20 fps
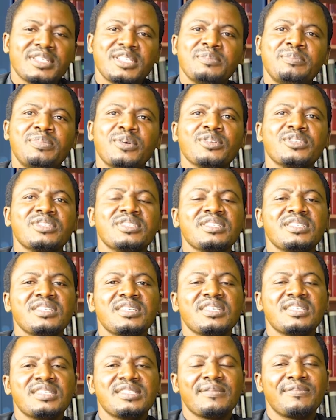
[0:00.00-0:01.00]
Djibouti
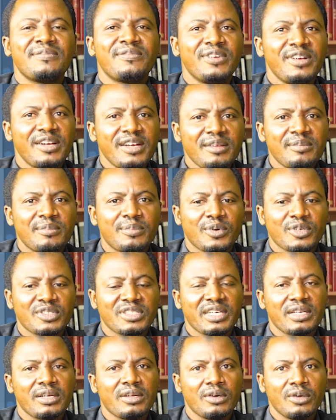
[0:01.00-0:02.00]
is a very
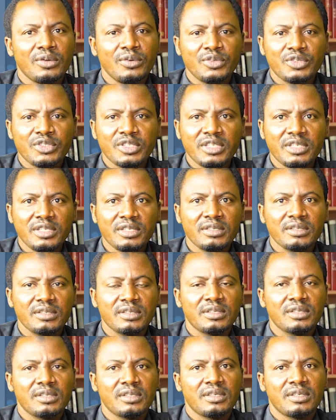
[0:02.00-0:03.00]
important country
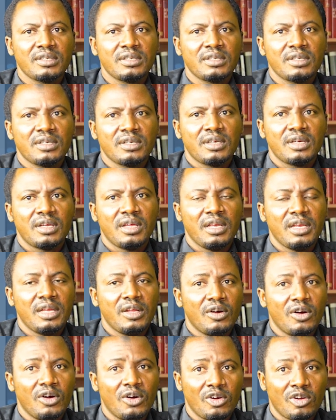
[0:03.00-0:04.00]
in
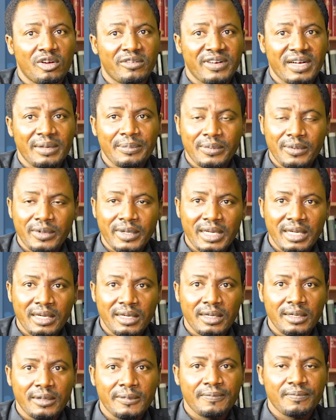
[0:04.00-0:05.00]
the Horn of
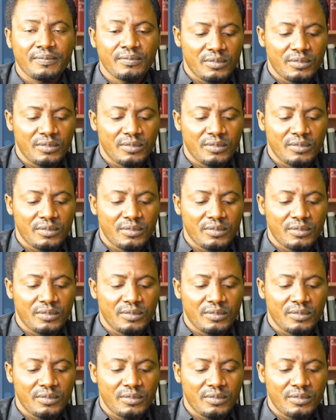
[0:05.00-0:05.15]
Africa.